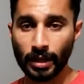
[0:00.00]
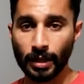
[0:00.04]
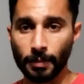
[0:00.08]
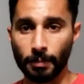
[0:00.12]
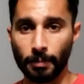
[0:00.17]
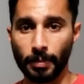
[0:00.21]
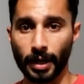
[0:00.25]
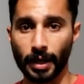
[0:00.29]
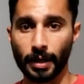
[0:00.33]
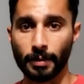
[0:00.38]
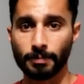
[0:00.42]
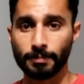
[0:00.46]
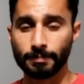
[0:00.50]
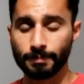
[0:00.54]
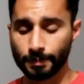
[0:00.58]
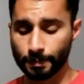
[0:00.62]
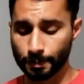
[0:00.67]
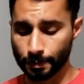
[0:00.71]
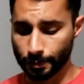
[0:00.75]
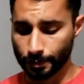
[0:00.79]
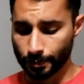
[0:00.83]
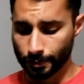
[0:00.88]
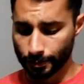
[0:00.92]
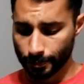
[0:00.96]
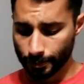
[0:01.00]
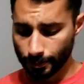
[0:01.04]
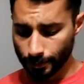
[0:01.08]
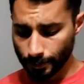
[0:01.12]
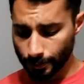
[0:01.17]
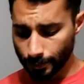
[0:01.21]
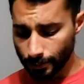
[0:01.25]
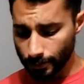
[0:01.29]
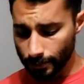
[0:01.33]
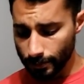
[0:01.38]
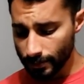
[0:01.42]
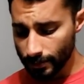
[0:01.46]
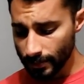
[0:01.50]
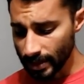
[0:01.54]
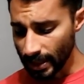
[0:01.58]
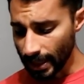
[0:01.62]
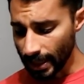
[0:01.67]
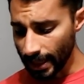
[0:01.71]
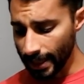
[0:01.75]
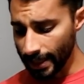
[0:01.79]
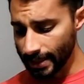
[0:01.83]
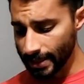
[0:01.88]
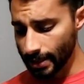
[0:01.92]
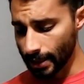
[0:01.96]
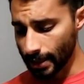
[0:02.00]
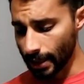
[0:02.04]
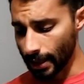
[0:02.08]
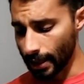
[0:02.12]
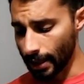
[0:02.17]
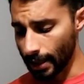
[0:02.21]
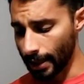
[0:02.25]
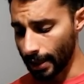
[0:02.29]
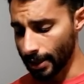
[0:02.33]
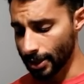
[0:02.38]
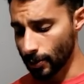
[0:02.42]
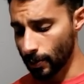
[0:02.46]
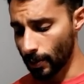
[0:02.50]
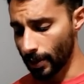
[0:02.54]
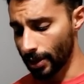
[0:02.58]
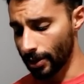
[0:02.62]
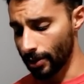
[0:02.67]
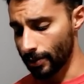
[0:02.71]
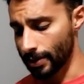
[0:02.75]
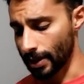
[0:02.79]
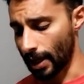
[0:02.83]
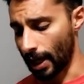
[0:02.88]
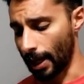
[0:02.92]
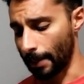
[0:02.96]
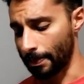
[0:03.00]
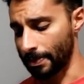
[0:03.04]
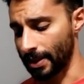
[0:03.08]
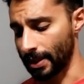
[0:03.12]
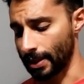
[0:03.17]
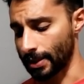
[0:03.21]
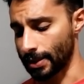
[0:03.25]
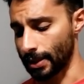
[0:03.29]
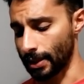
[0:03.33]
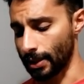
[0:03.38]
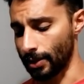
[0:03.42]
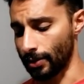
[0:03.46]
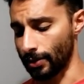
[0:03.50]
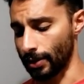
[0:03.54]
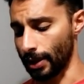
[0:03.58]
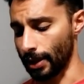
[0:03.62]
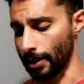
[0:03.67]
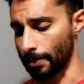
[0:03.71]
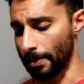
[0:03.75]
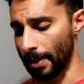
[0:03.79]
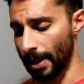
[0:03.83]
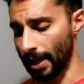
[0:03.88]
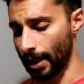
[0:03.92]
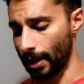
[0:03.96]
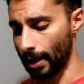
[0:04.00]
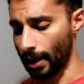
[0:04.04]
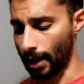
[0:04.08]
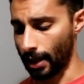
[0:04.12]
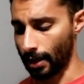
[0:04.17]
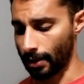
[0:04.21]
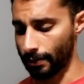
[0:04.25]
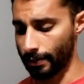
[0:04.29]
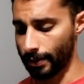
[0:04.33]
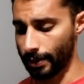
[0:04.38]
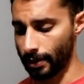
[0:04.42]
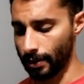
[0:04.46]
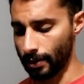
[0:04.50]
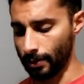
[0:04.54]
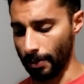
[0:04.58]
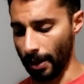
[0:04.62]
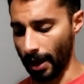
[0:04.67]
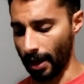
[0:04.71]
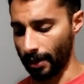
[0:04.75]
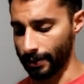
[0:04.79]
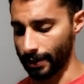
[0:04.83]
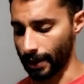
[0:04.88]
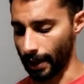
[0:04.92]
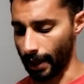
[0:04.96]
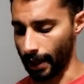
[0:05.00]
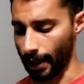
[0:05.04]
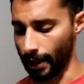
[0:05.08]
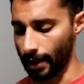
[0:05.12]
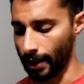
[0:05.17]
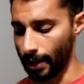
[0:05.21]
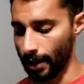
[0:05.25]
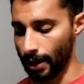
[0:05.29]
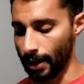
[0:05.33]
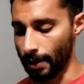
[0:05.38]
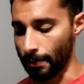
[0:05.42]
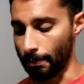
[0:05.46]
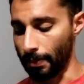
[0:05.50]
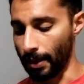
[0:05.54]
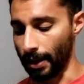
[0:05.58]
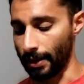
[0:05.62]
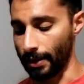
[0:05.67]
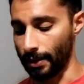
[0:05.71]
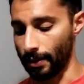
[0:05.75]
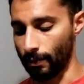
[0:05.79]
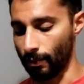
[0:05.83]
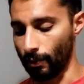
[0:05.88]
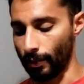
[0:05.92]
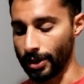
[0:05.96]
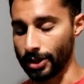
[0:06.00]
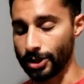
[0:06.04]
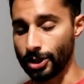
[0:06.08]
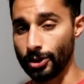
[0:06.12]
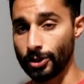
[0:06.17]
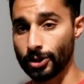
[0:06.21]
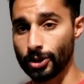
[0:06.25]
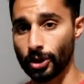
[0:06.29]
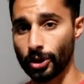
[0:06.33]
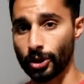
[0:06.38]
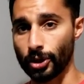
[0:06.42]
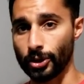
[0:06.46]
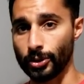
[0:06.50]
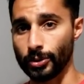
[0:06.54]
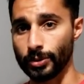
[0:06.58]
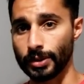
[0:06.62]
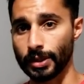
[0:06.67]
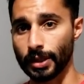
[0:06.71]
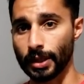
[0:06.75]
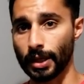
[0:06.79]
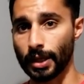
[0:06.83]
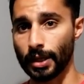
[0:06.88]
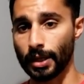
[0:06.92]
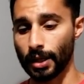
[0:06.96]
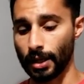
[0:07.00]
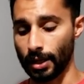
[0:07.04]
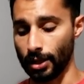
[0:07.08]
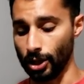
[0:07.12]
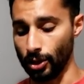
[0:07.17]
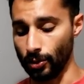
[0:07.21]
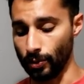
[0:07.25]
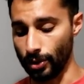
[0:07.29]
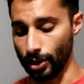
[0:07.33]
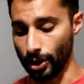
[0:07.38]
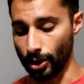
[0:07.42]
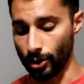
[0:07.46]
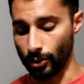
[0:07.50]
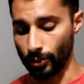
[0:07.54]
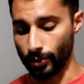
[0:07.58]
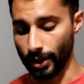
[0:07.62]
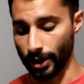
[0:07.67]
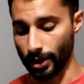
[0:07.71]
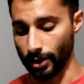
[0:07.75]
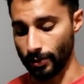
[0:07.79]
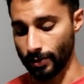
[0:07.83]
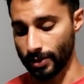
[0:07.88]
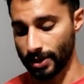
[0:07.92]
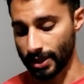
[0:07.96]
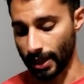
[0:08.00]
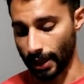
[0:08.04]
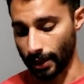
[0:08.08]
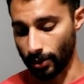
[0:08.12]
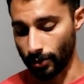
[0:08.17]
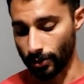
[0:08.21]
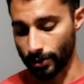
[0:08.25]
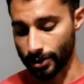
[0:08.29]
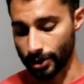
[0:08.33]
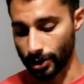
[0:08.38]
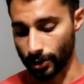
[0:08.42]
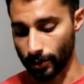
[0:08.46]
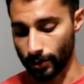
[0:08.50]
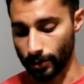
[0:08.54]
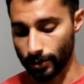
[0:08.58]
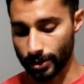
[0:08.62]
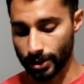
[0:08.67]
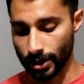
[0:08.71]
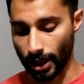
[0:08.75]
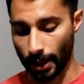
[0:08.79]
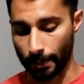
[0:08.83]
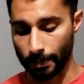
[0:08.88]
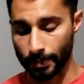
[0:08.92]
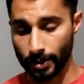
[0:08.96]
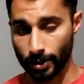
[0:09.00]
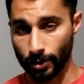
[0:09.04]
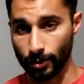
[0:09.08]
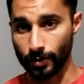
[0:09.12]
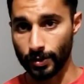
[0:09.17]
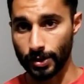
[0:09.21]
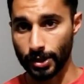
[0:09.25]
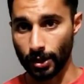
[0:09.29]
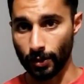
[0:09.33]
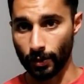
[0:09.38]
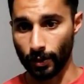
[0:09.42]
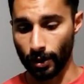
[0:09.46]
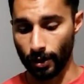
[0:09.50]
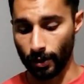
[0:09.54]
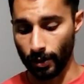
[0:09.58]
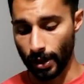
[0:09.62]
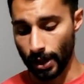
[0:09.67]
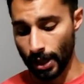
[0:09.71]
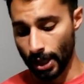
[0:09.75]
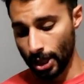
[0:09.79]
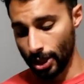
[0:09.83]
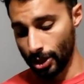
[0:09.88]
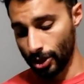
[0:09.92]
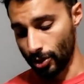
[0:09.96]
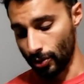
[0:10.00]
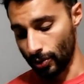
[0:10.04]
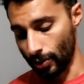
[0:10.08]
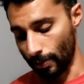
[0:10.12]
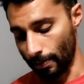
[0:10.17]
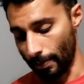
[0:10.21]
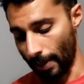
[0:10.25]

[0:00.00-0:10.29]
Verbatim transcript: But it's uh it's one of those optics that you're like, man, I don't know about that. But once you start using it and you know that you set your zero stop to zero, so no